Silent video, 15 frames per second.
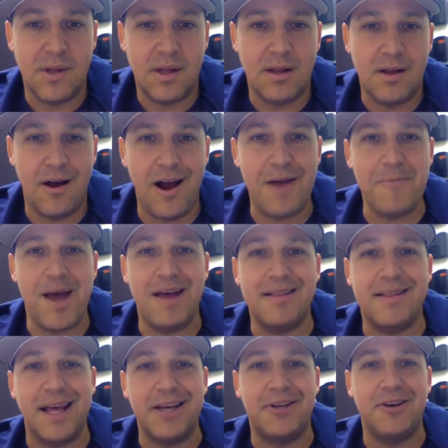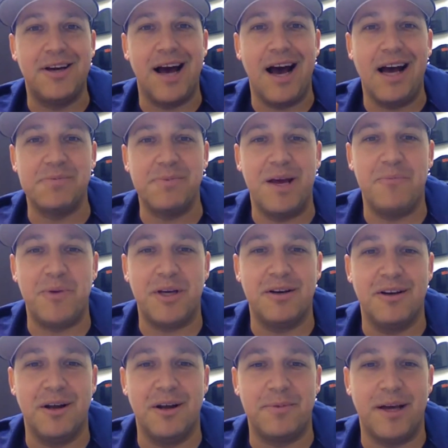All right, man. Thank you guys, man. Be
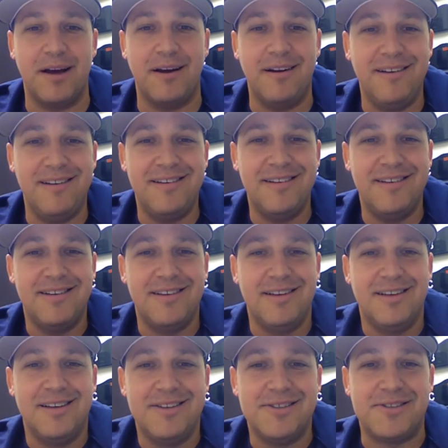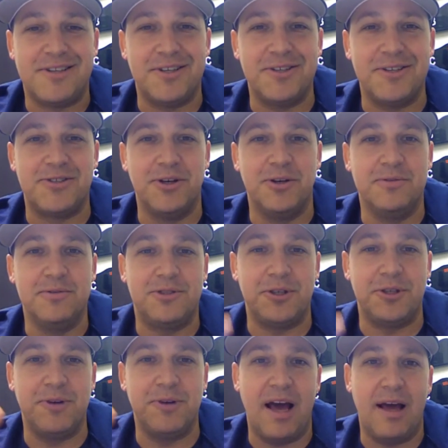good up there. See you soon,
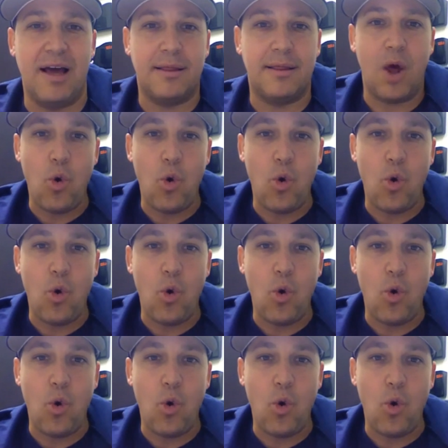June 9th.